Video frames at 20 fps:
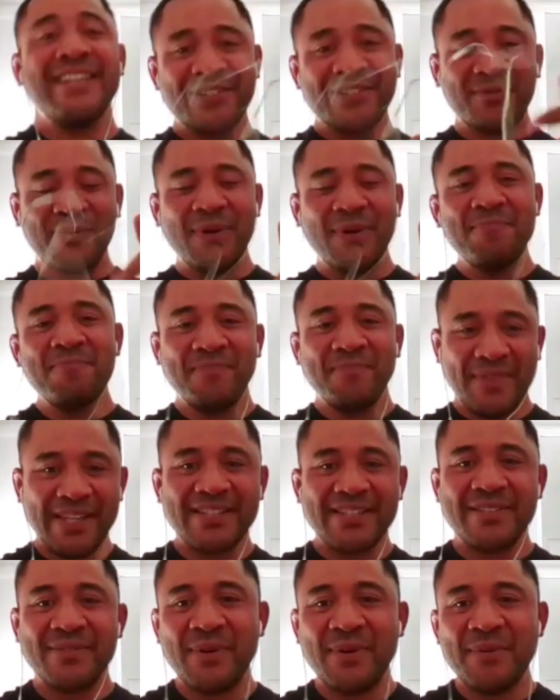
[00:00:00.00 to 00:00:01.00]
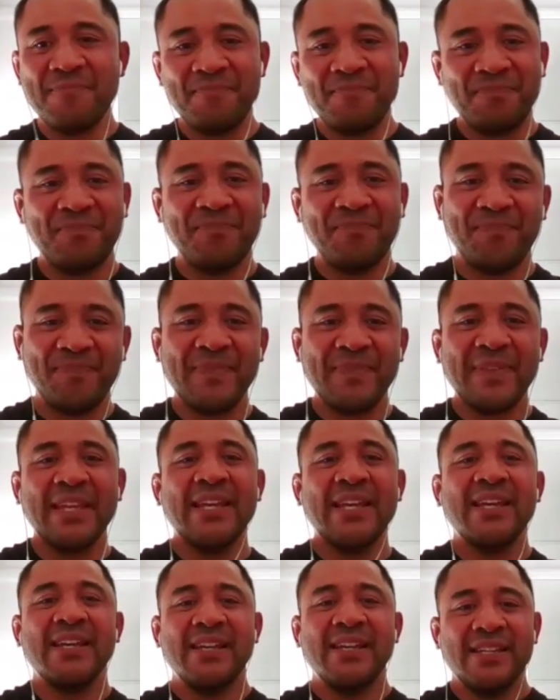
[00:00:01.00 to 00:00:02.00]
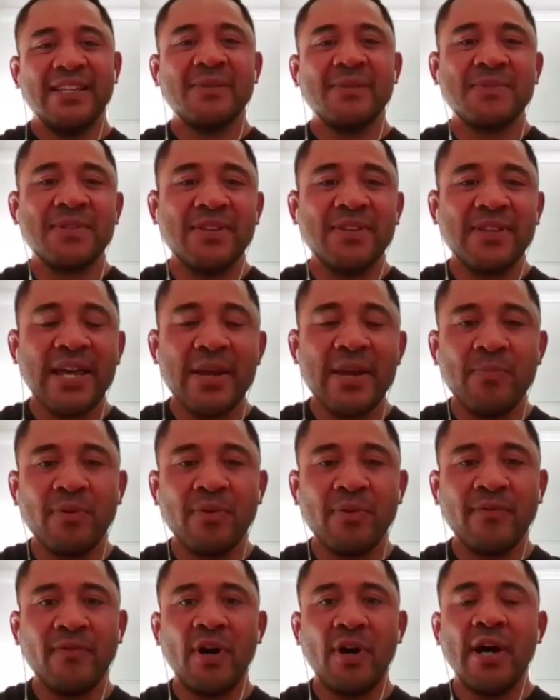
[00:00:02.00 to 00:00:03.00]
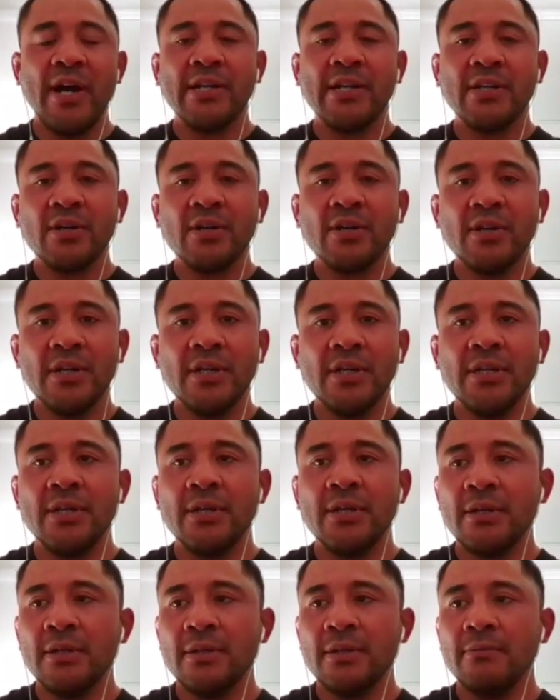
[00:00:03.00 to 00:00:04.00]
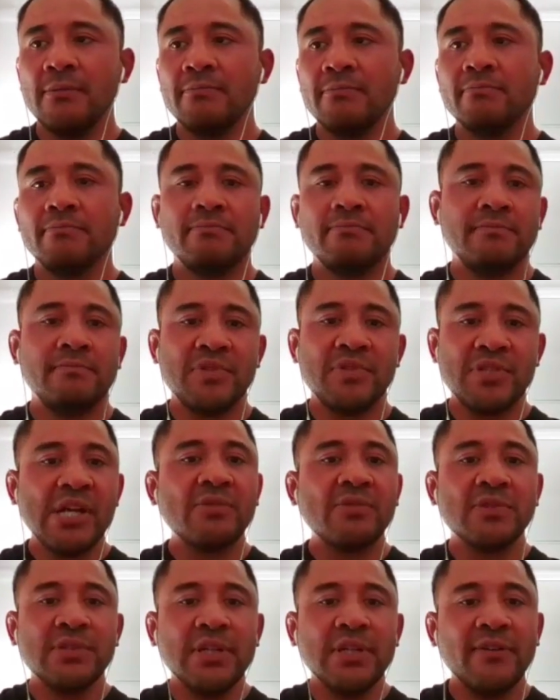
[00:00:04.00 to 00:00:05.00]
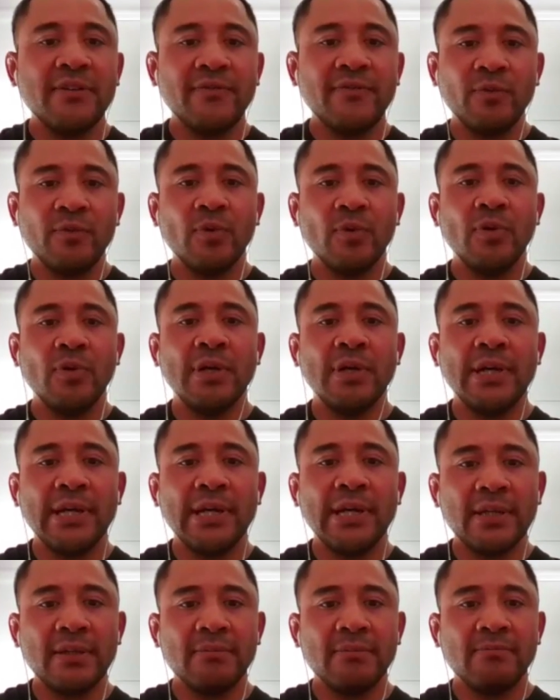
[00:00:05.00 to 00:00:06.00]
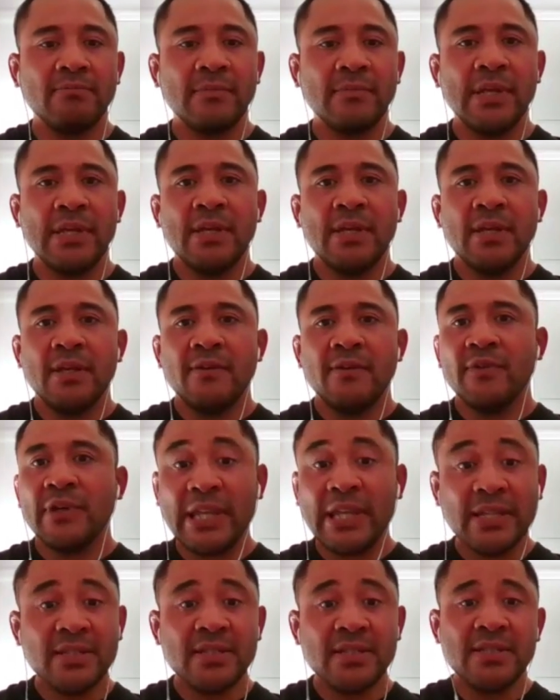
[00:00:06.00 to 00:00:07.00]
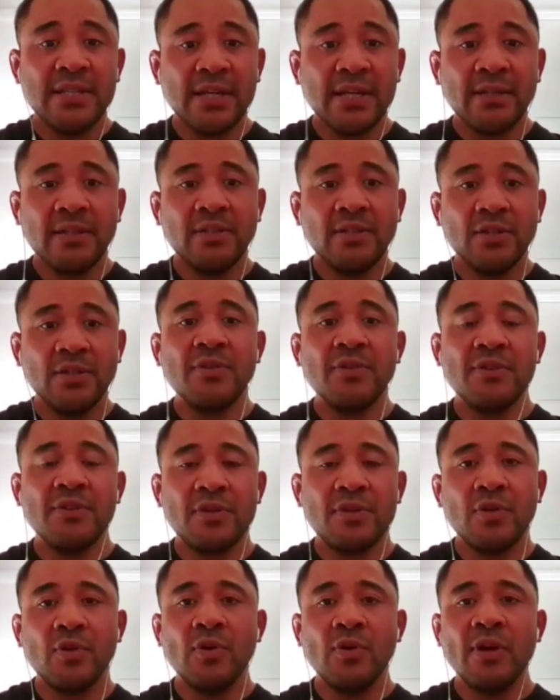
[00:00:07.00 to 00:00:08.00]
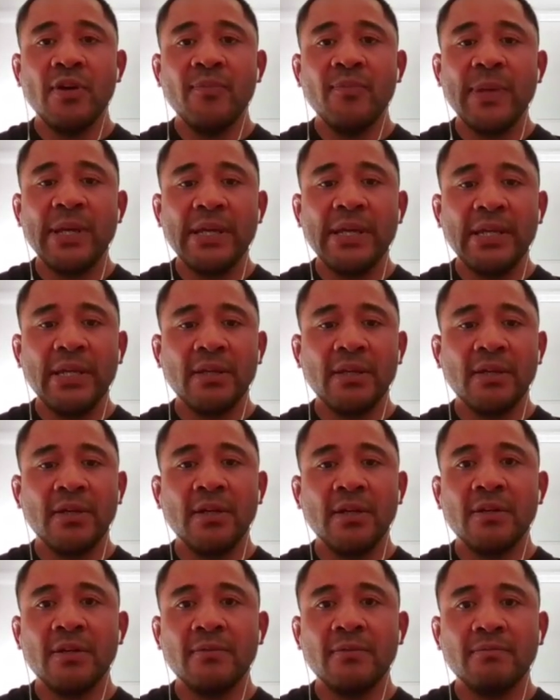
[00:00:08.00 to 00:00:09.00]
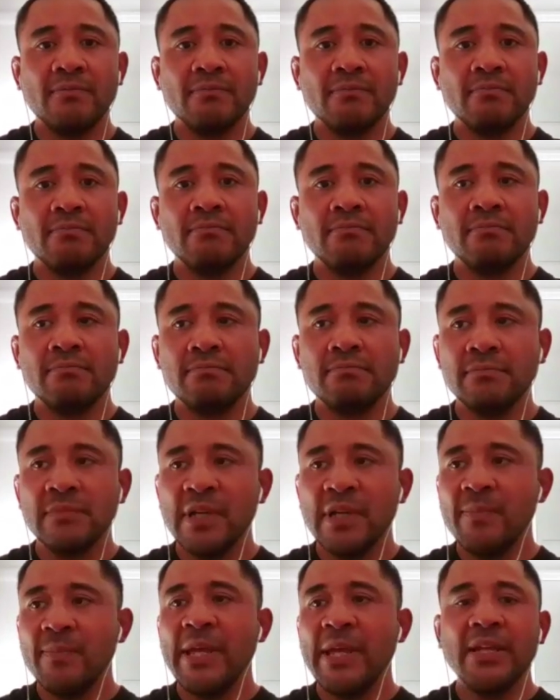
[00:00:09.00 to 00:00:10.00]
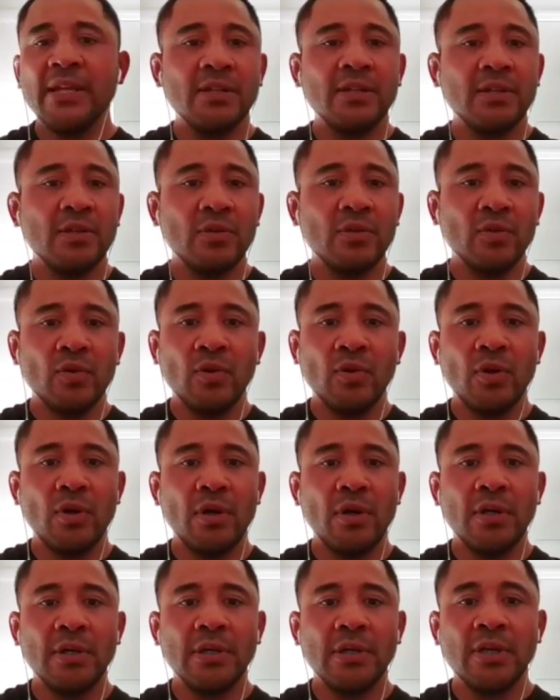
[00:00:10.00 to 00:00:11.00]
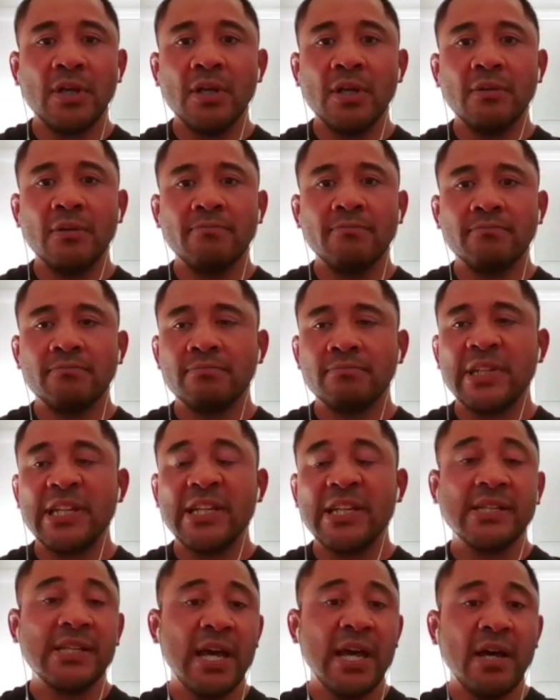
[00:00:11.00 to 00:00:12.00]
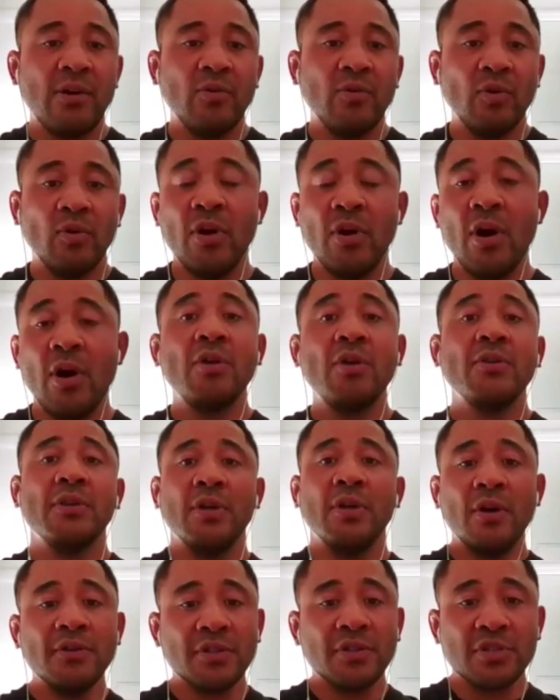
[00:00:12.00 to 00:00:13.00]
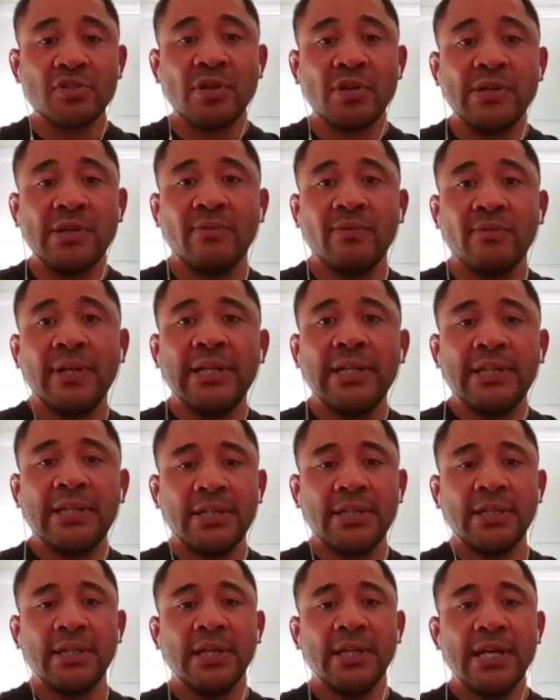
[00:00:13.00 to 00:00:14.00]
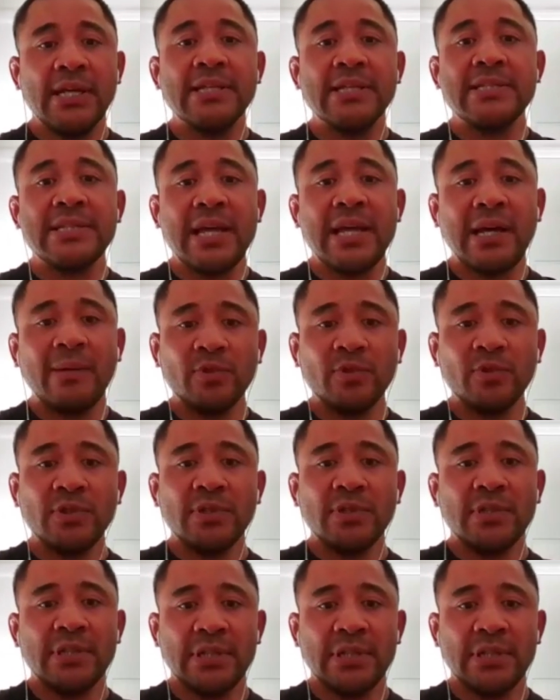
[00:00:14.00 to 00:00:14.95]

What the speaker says: that's the one. That's the one. Yep. So they provide kind of shelter for kids, youth who have been kind of abandoned or kind of kicked out or on the street really in Samoa.